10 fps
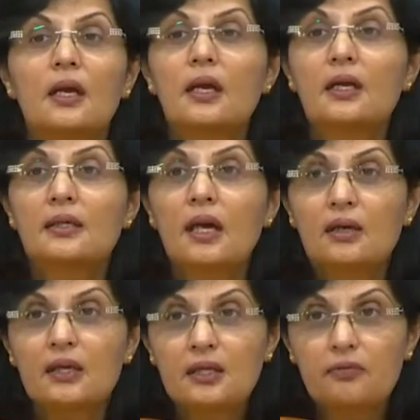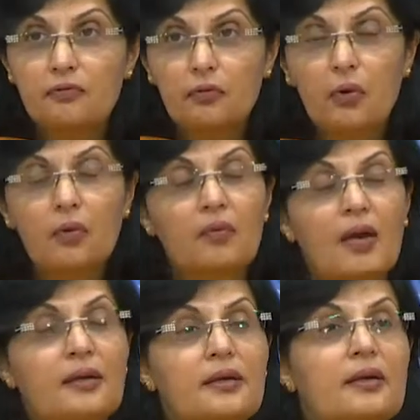uh, targeting four
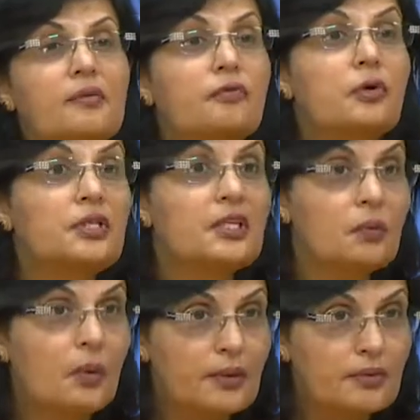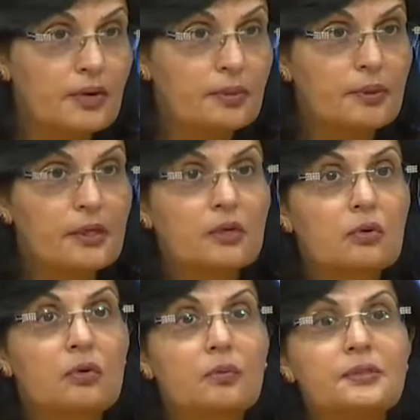vulner- 14 vulnerable
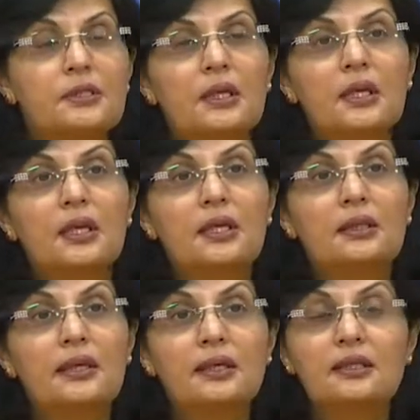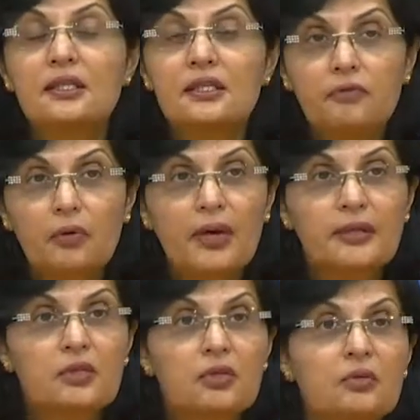groups. There are 34
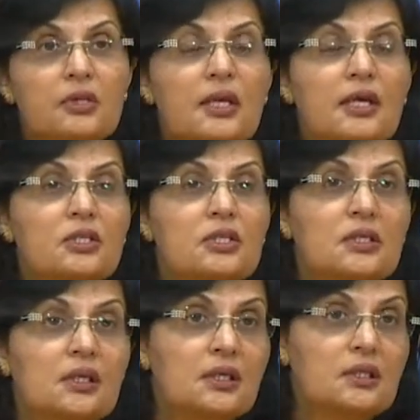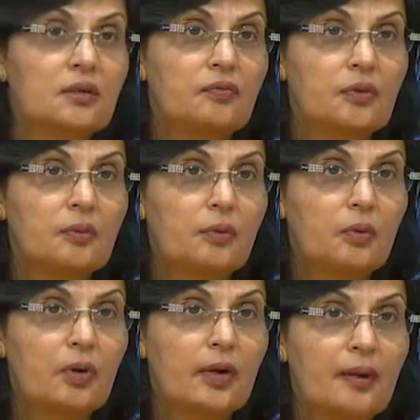executing agencies of the
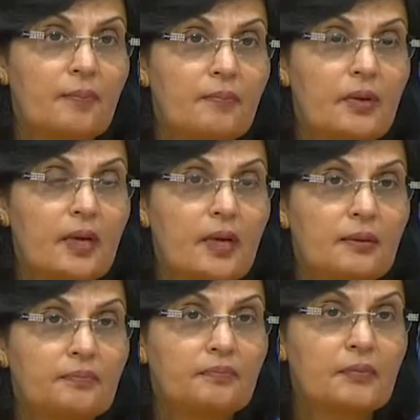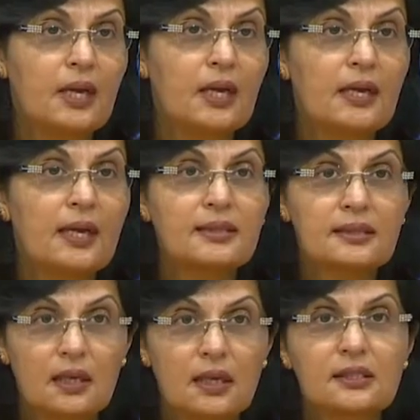program um, uh,
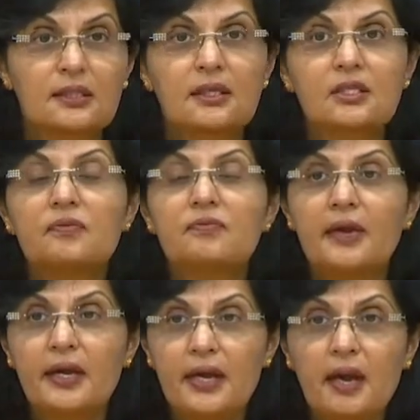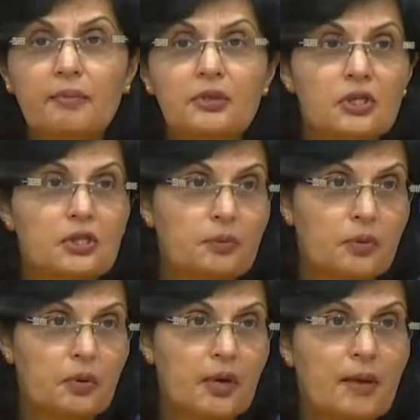Ehsaas, and it's a very ambitious
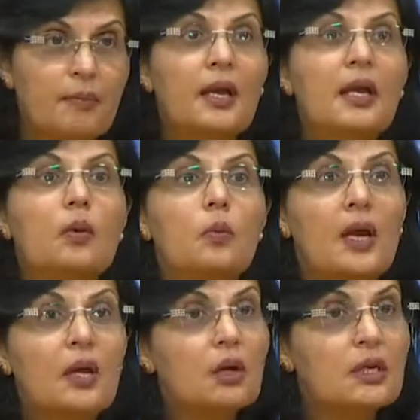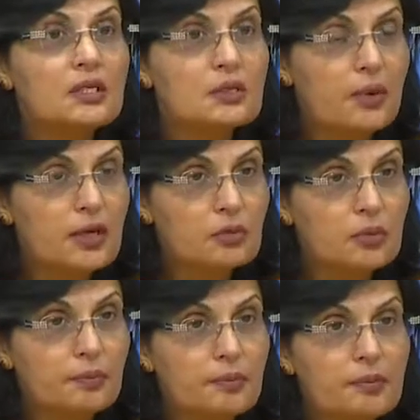program, well on its way
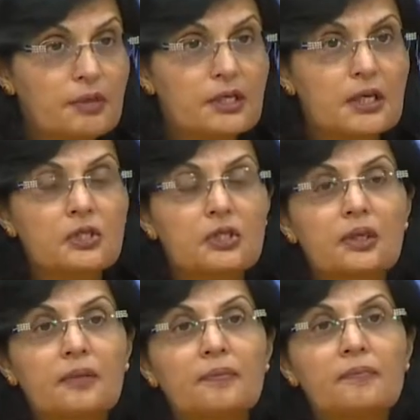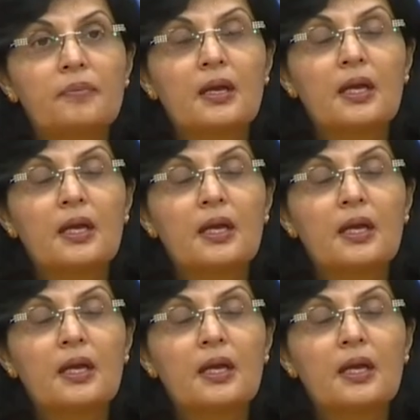to implementation.